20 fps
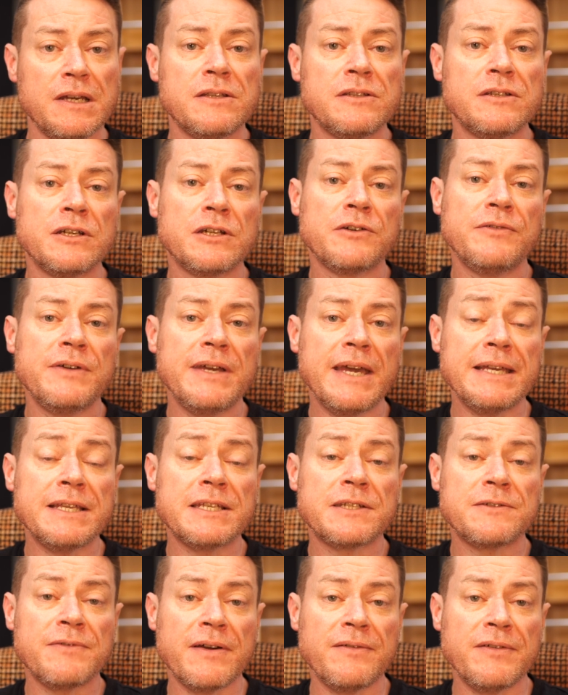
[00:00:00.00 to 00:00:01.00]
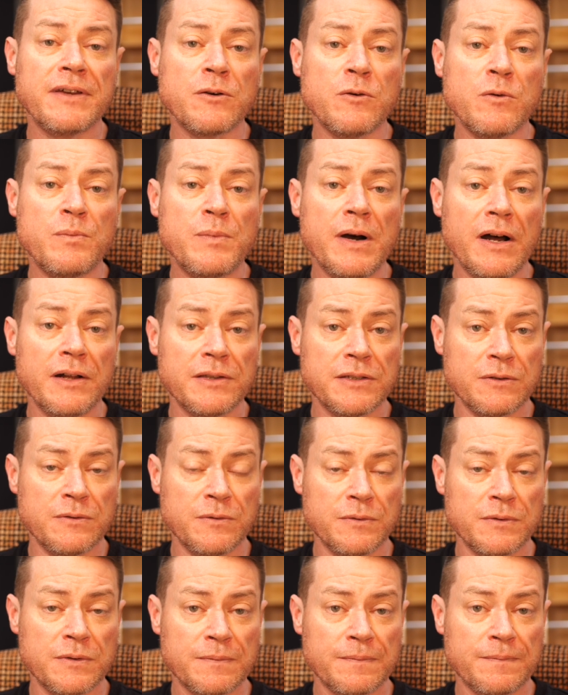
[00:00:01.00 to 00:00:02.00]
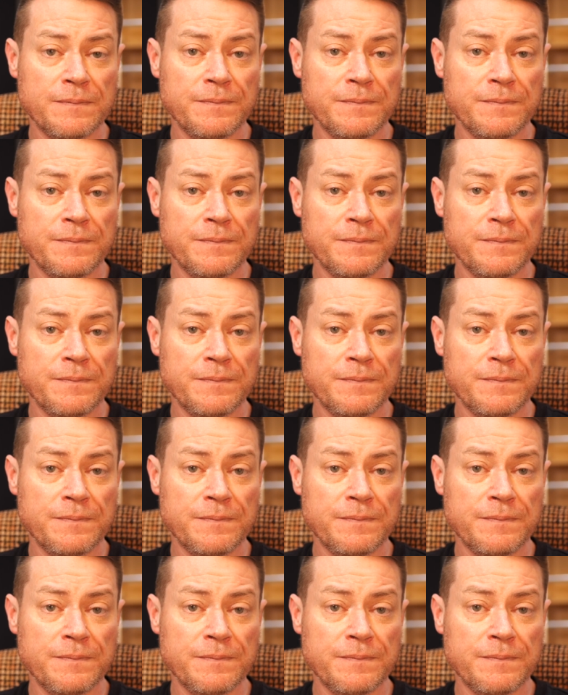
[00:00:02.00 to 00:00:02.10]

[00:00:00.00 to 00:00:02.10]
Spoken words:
to create spherical particles.